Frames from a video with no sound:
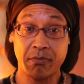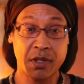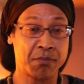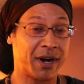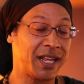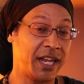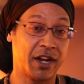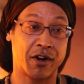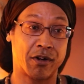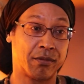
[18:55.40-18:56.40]
But
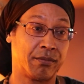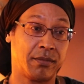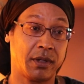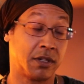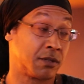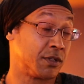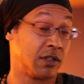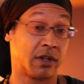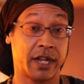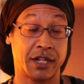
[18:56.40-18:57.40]
here, someone's
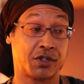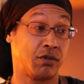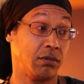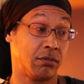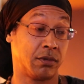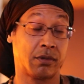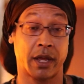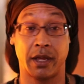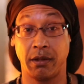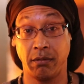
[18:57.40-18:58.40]
looking at you,
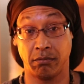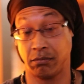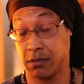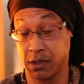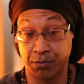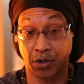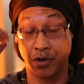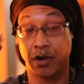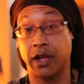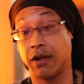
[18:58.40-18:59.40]
okay, put on
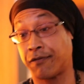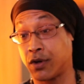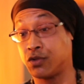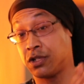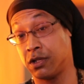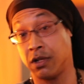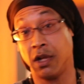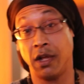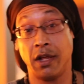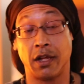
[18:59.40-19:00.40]
your headphones and
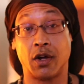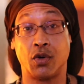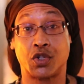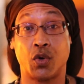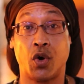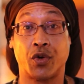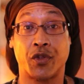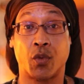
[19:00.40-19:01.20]
go into a whole nother